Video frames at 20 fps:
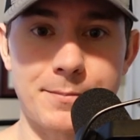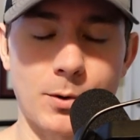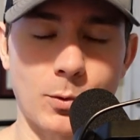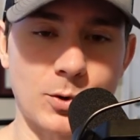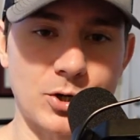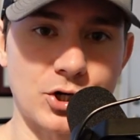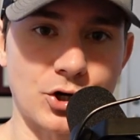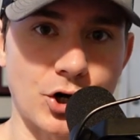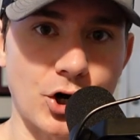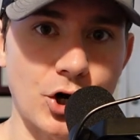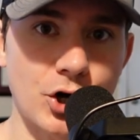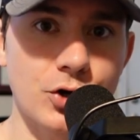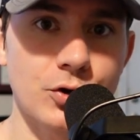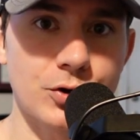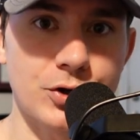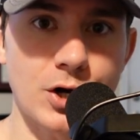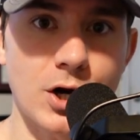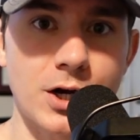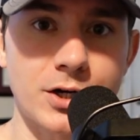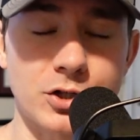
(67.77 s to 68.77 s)
But when you're
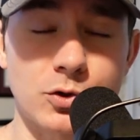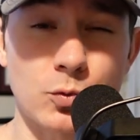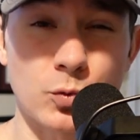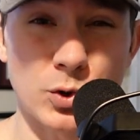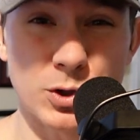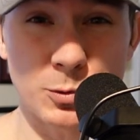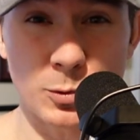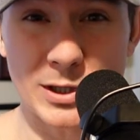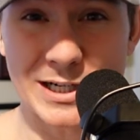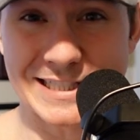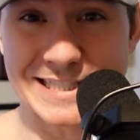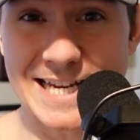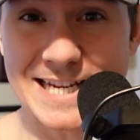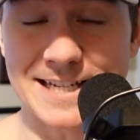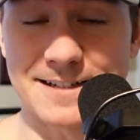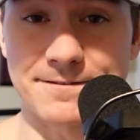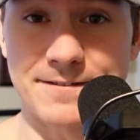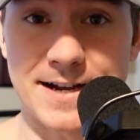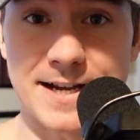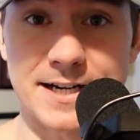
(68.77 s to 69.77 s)
early on, you really want to
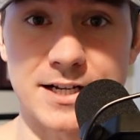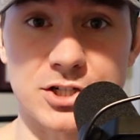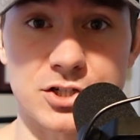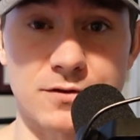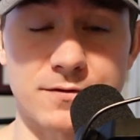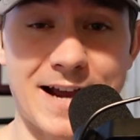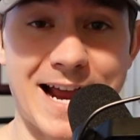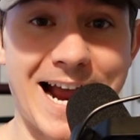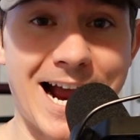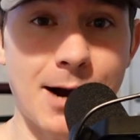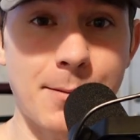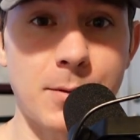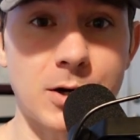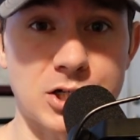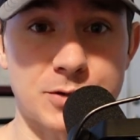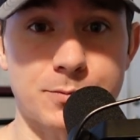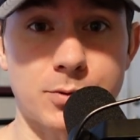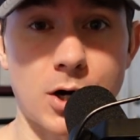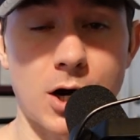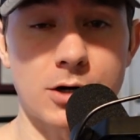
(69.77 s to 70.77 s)
take advantage of how
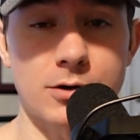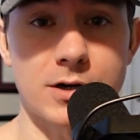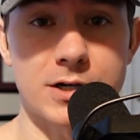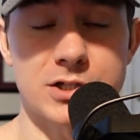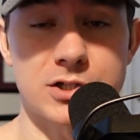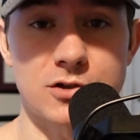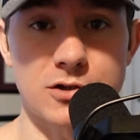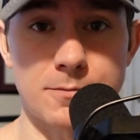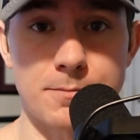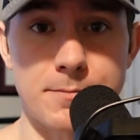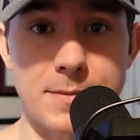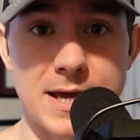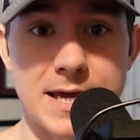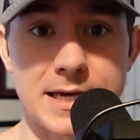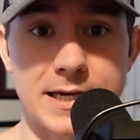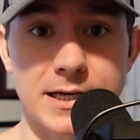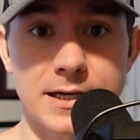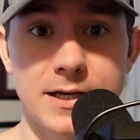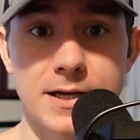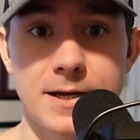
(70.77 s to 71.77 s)
much progress you can
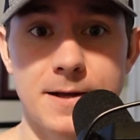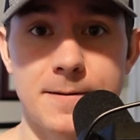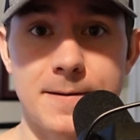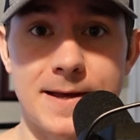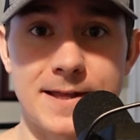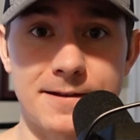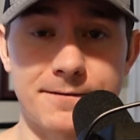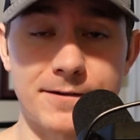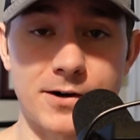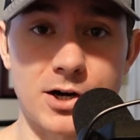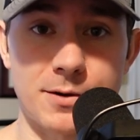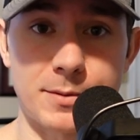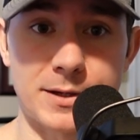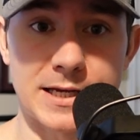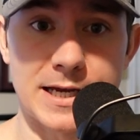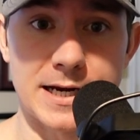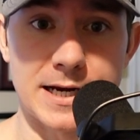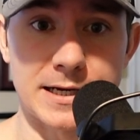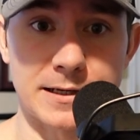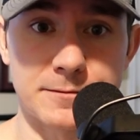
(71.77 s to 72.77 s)
make in the very
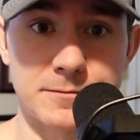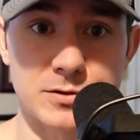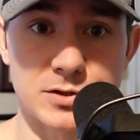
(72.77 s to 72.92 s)
beginning.